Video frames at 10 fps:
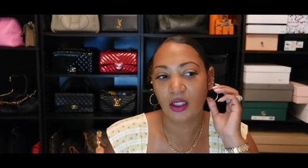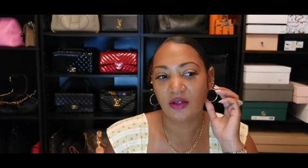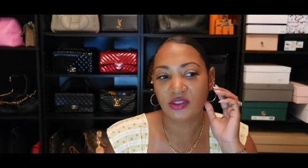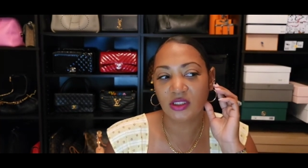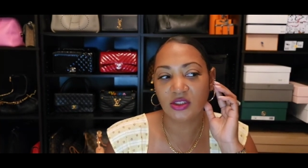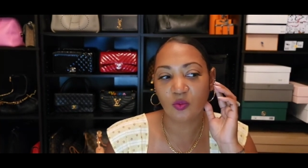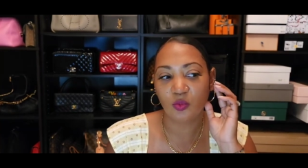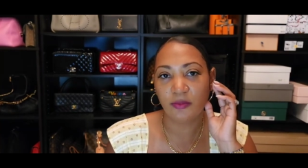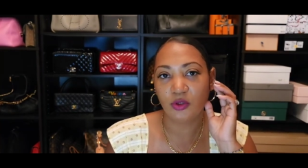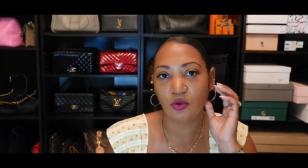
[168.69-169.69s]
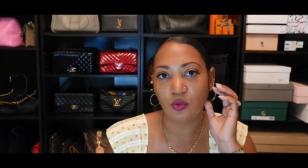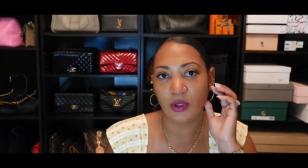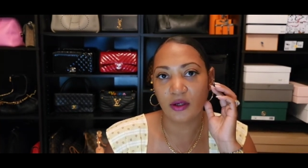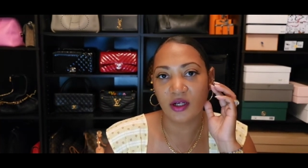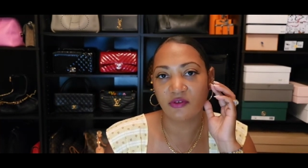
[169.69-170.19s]
I've seen some women who
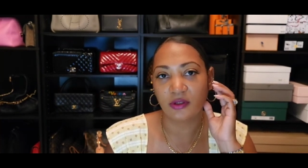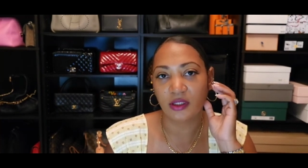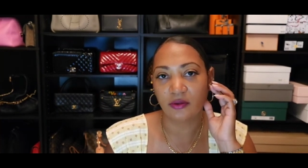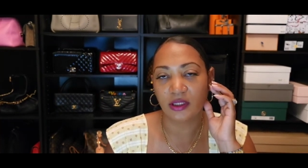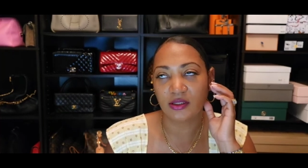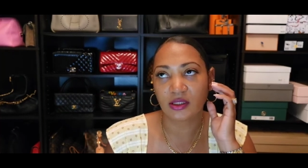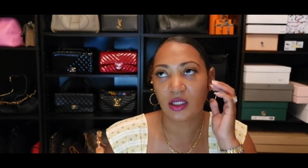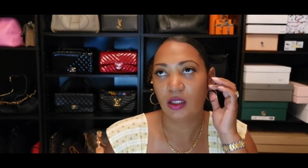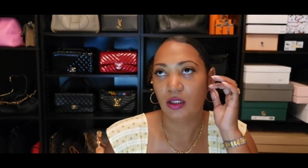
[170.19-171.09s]
wear heavier earrings